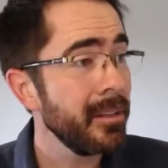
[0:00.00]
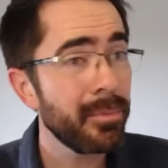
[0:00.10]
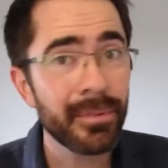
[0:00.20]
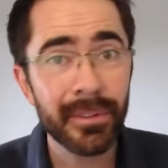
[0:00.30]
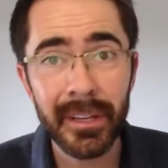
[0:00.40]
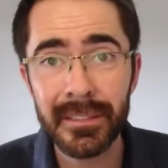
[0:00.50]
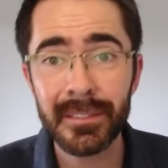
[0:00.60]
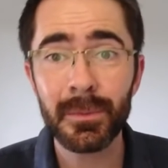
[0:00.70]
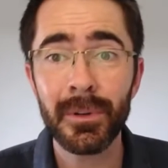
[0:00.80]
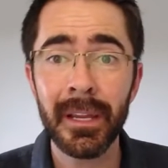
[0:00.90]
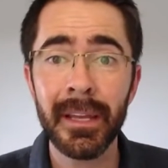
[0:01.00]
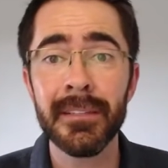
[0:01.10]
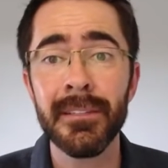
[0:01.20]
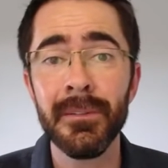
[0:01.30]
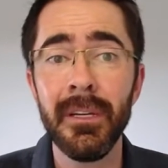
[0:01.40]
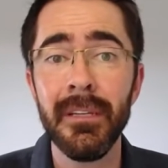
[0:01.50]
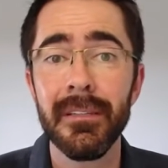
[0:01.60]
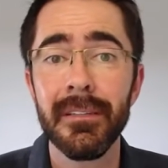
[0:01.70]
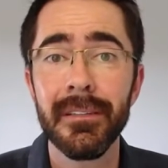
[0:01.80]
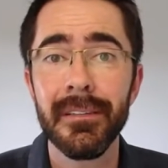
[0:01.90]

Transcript: priests were allowed to eat.